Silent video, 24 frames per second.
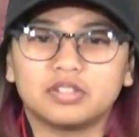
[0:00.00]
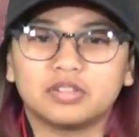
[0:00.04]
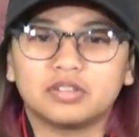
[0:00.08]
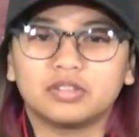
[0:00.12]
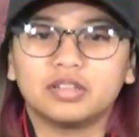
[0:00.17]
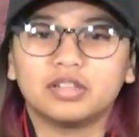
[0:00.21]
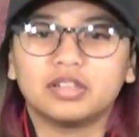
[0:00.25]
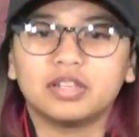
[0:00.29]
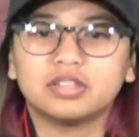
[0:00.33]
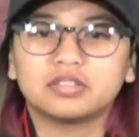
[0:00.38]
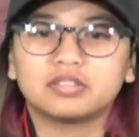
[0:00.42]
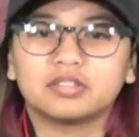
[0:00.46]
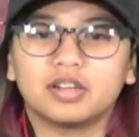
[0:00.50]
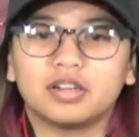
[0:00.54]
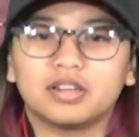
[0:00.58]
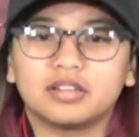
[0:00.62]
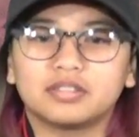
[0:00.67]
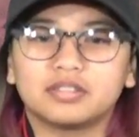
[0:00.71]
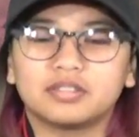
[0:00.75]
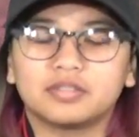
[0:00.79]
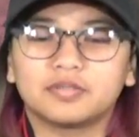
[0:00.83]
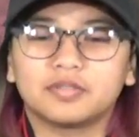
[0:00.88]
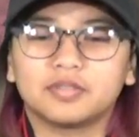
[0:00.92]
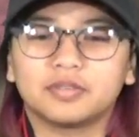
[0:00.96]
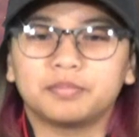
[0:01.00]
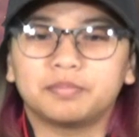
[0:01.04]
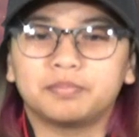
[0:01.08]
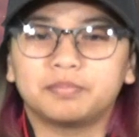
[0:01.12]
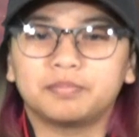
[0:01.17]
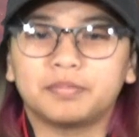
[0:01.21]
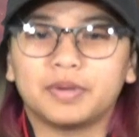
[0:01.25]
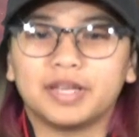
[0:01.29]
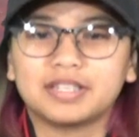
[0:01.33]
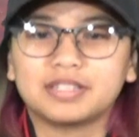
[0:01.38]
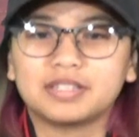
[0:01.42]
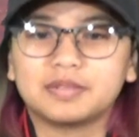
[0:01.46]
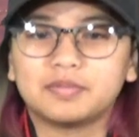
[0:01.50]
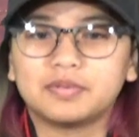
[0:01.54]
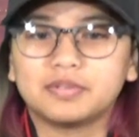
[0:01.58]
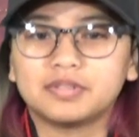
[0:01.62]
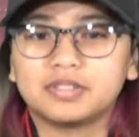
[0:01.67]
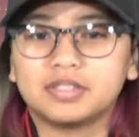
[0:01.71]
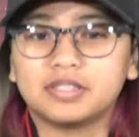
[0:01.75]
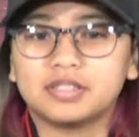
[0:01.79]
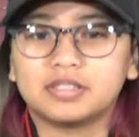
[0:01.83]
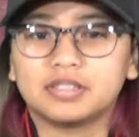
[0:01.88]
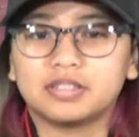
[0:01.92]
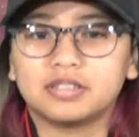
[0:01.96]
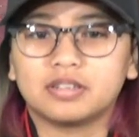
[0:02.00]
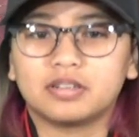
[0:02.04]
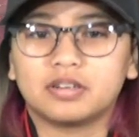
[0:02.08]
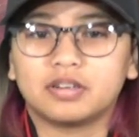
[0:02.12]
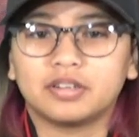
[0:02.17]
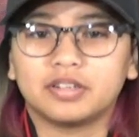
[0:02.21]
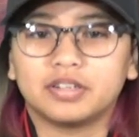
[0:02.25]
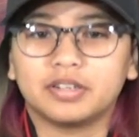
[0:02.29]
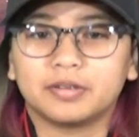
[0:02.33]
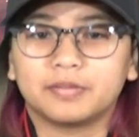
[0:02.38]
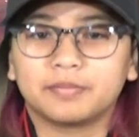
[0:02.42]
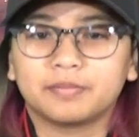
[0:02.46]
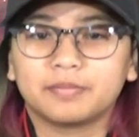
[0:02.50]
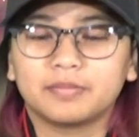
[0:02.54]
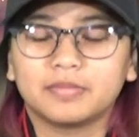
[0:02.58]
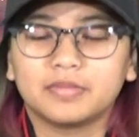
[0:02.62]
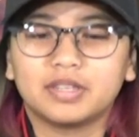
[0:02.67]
cheerleading tryouts for basketball season are here.